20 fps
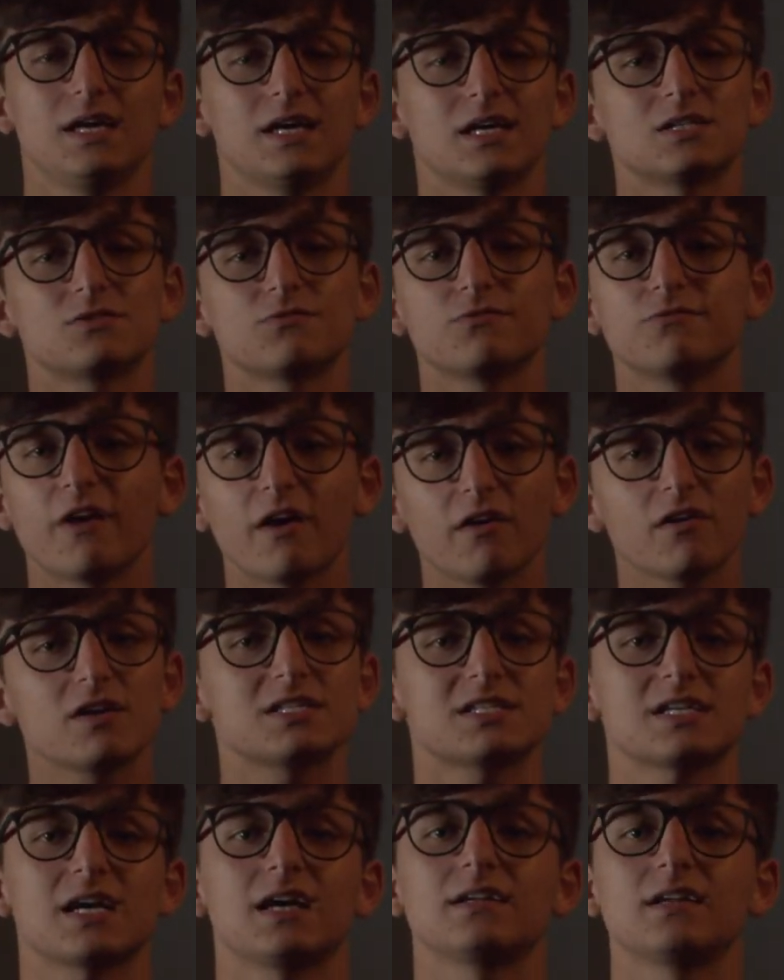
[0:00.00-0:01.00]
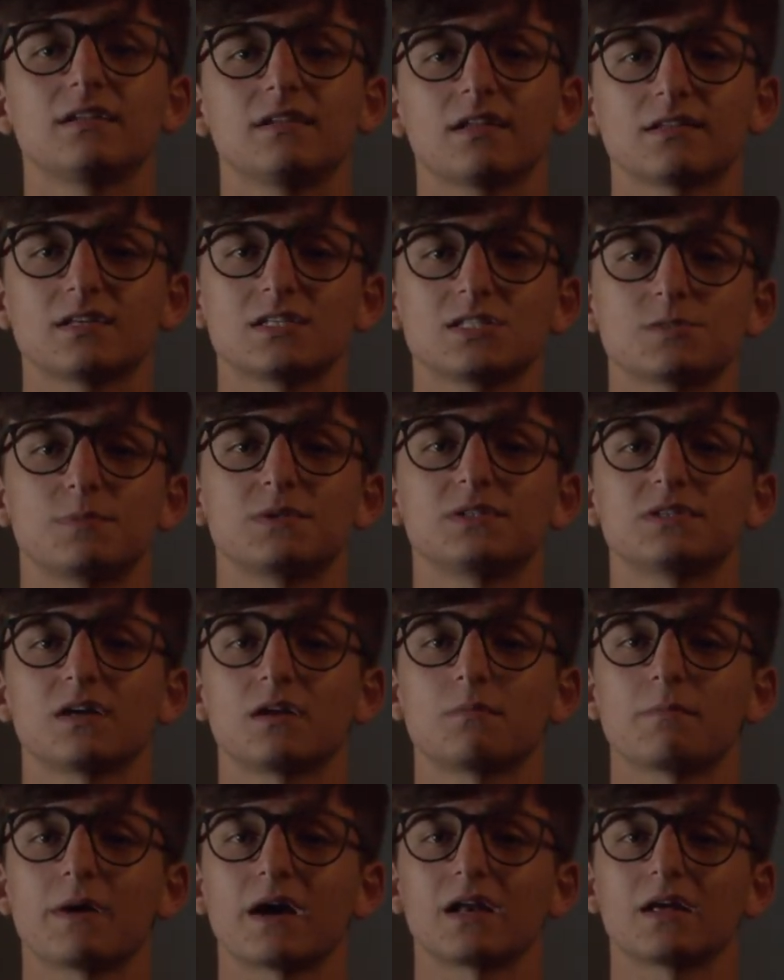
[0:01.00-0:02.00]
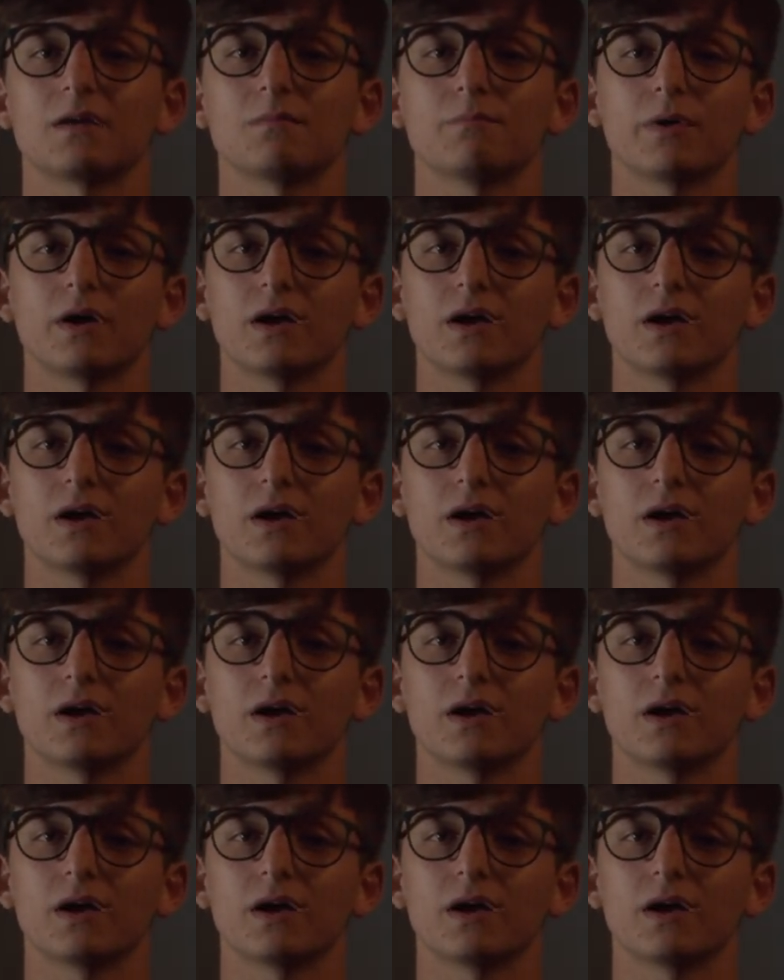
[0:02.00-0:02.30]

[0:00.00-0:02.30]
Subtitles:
It's very sad that nothing's been done about it,